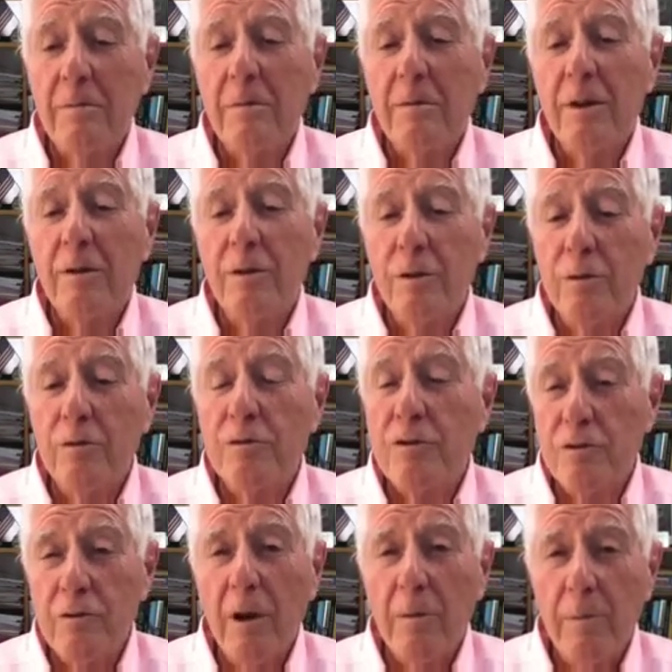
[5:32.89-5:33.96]
the used
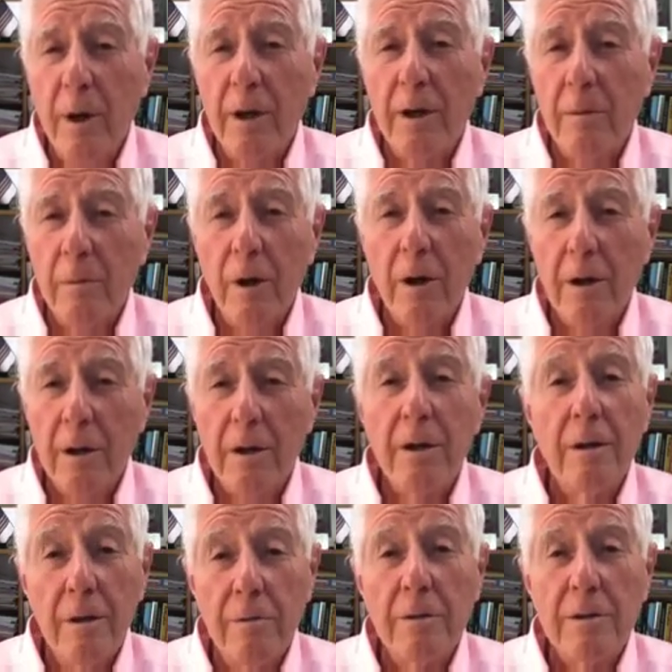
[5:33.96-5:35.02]
truck body market,
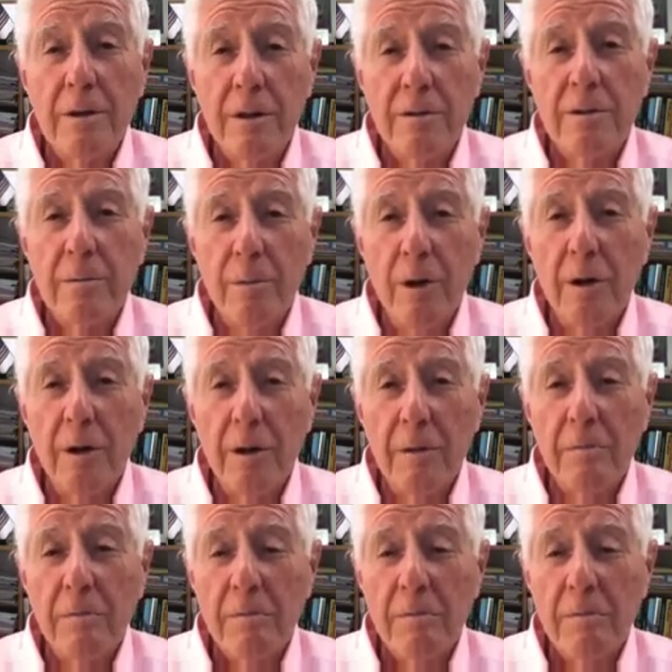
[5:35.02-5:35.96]
and there is such a market.